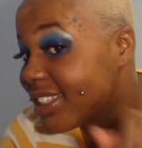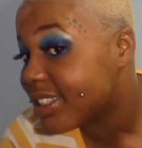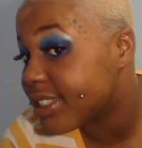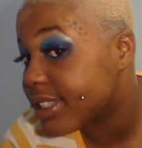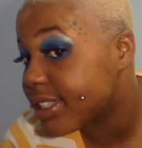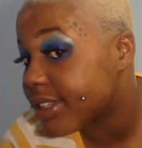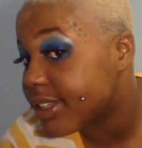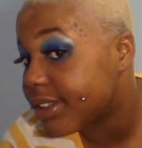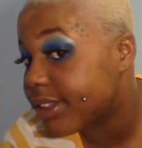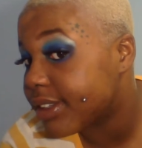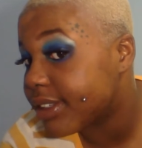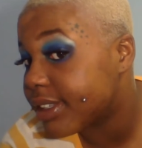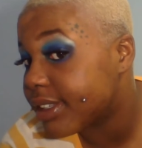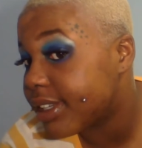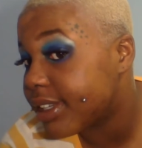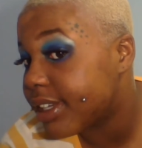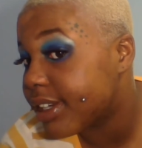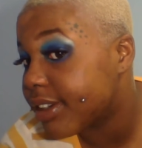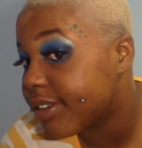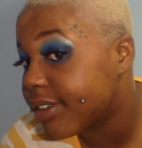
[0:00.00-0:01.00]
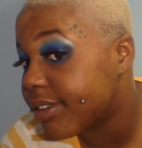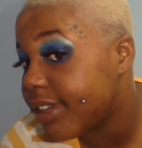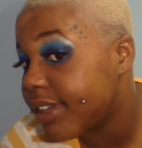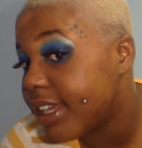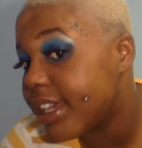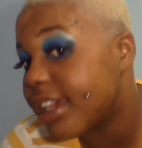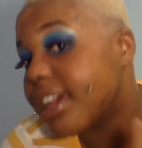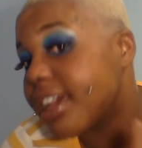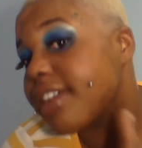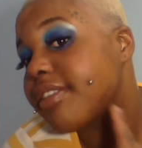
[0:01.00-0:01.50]
So here
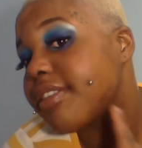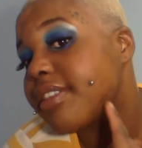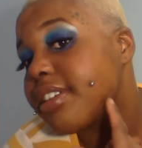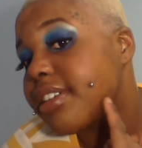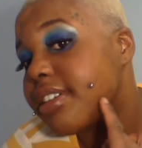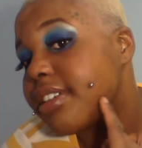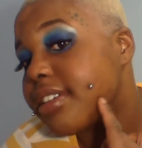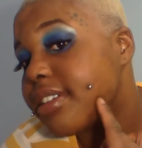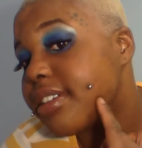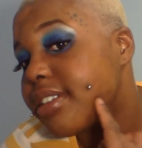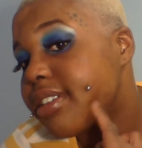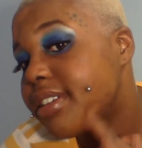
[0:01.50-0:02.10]
we have it.